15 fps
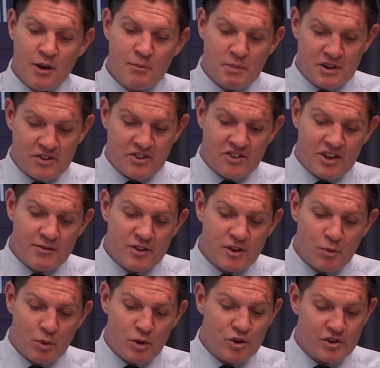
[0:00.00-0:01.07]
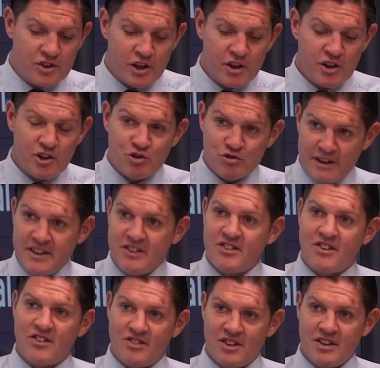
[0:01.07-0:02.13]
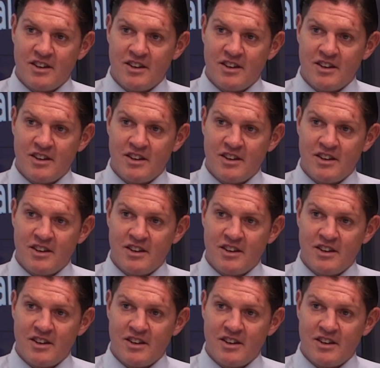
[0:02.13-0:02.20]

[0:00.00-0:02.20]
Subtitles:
Because it's even the word crisis.